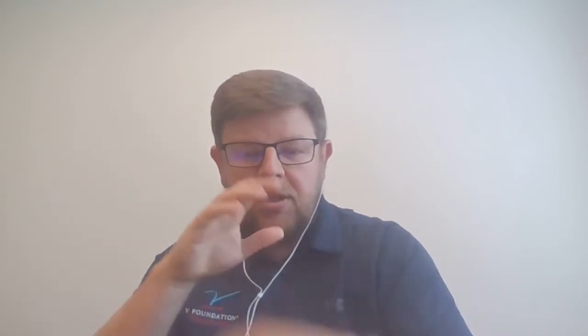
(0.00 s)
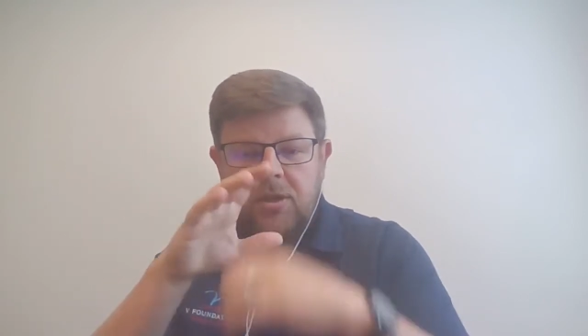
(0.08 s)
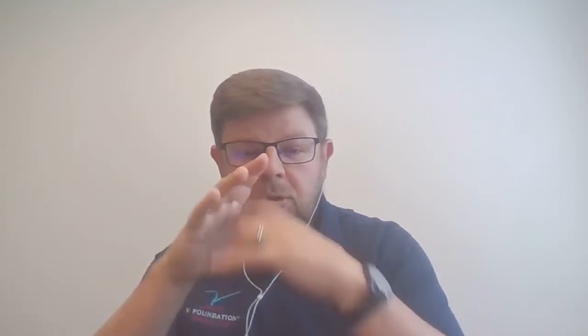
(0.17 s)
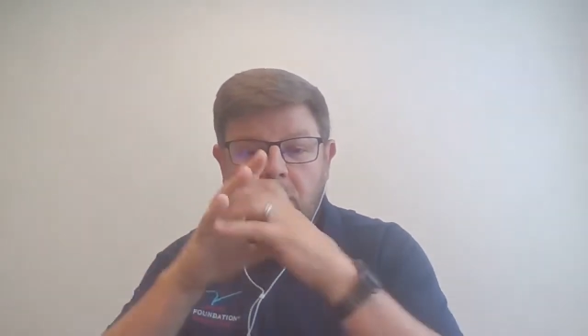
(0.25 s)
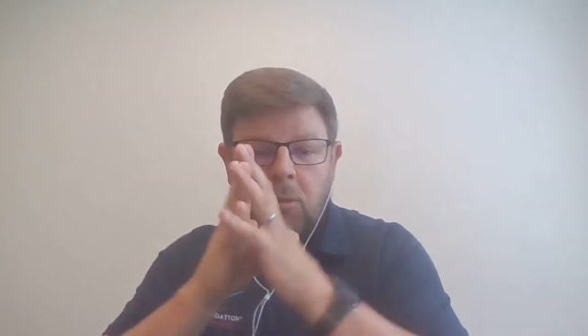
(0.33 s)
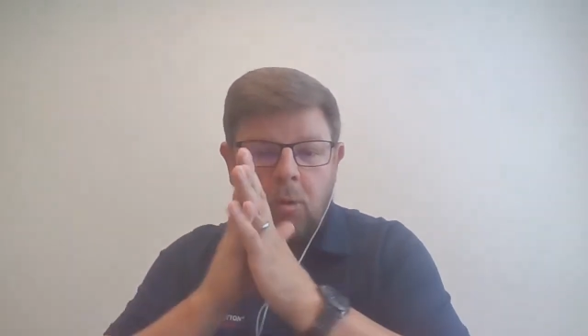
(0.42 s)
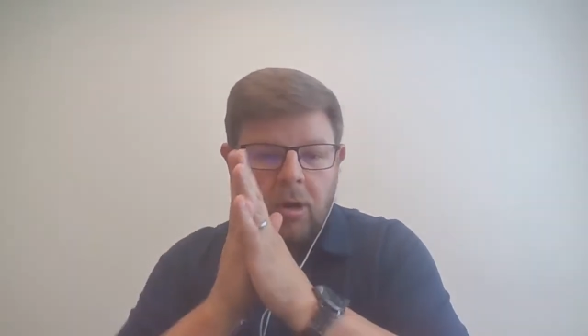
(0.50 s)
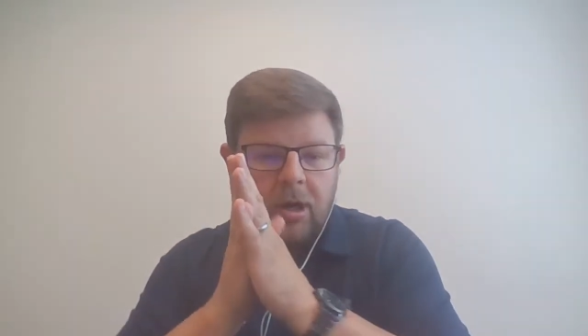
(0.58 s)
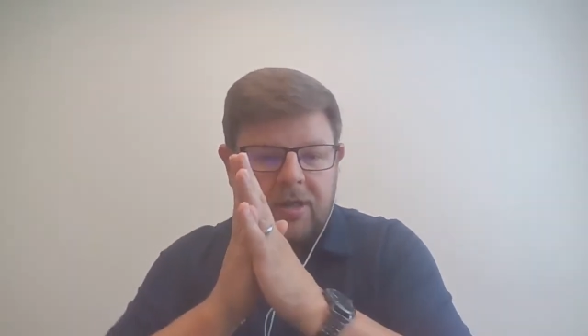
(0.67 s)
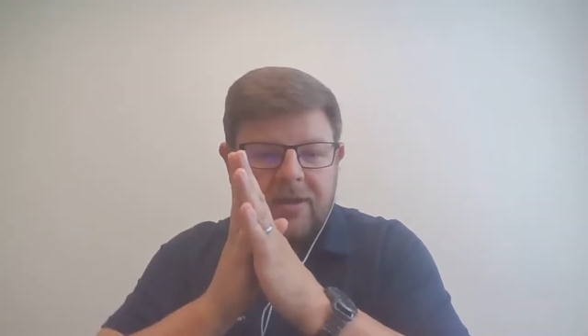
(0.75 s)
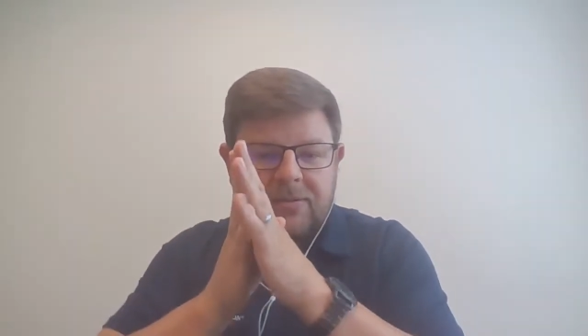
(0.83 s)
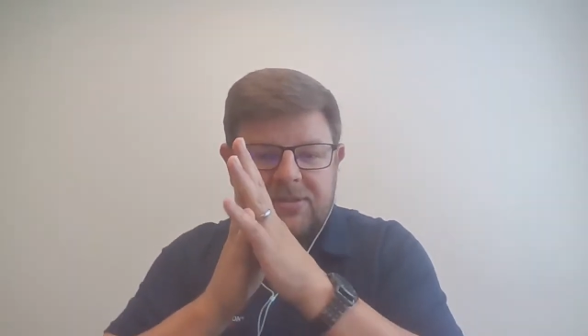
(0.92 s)
your
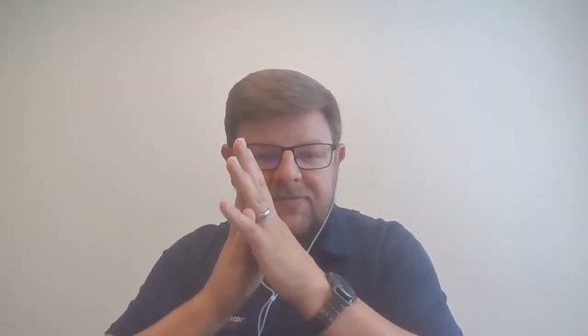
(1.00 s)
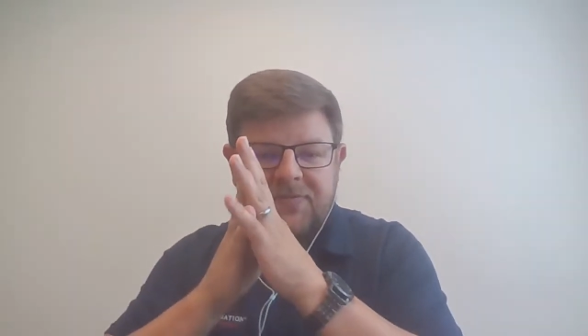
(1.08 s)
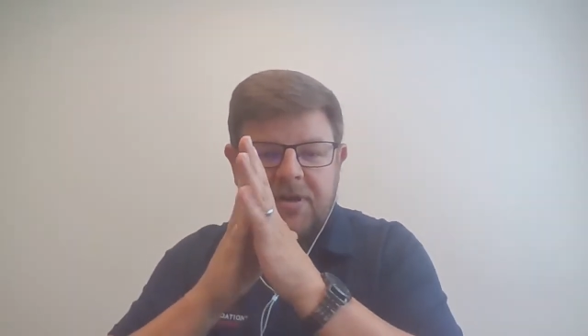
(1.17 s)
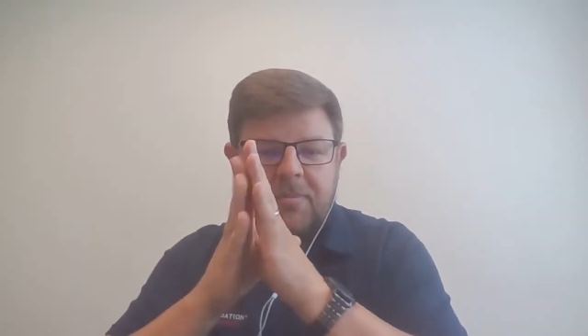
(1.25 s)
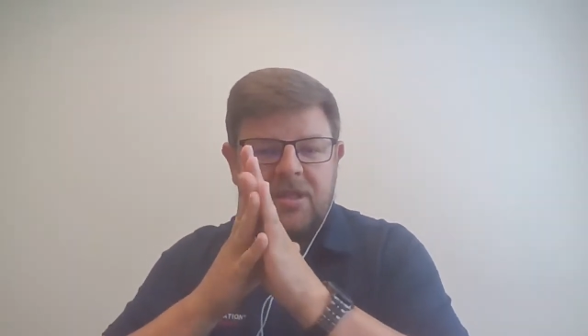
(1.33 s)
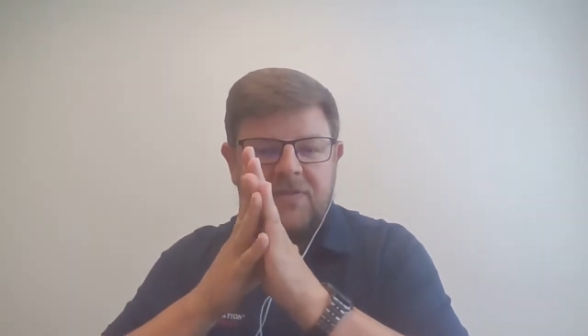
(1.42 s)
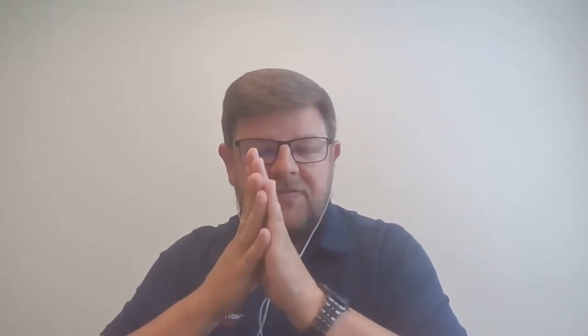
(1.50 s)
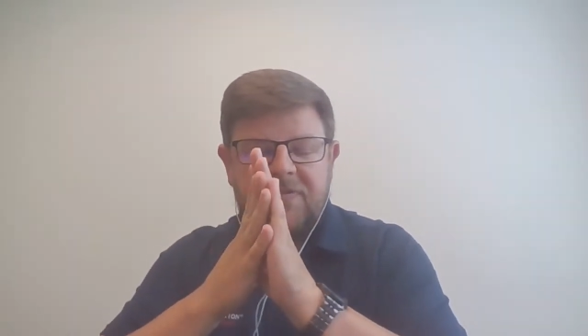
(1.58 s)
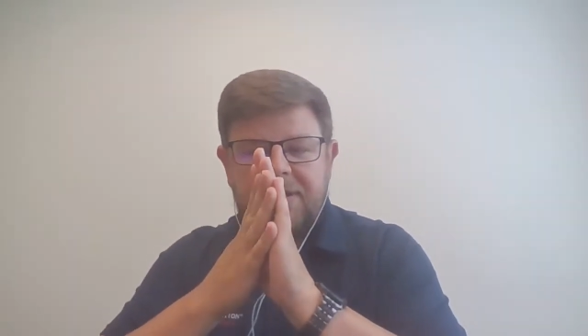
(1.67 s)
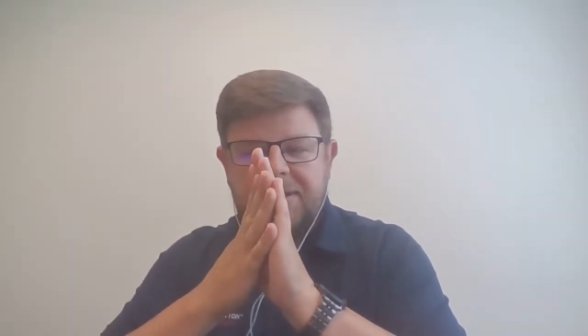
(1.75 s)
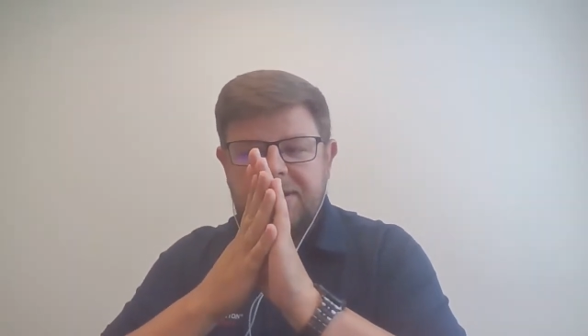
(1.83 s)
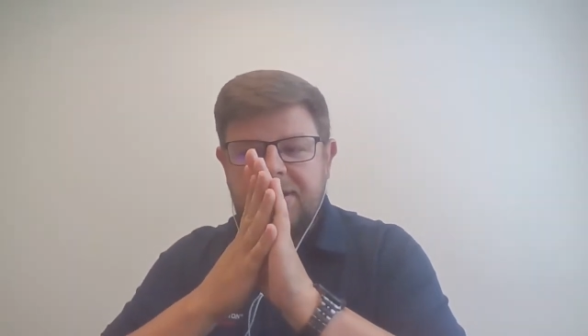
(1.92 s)
work that was funded by the V
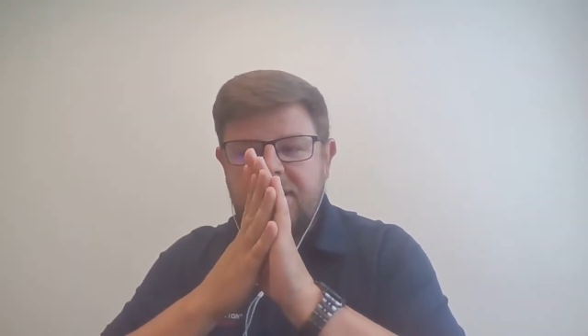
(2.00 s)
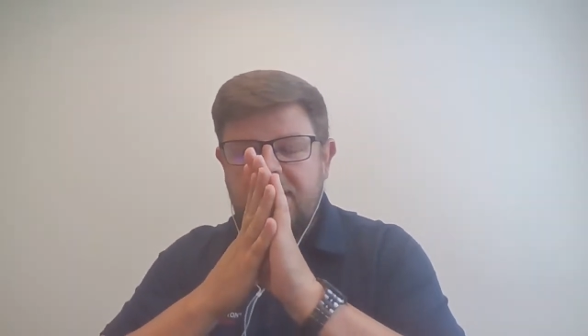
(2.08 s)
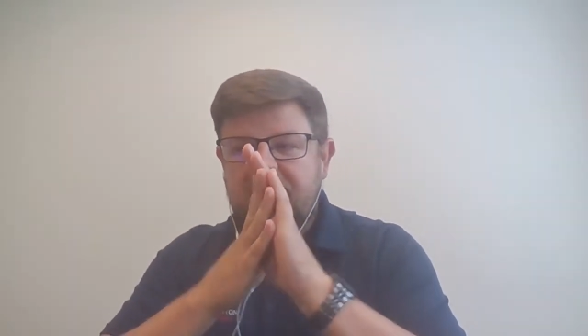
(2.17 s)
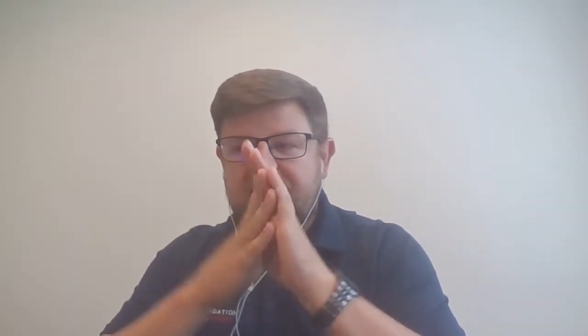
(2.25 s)
Foundation.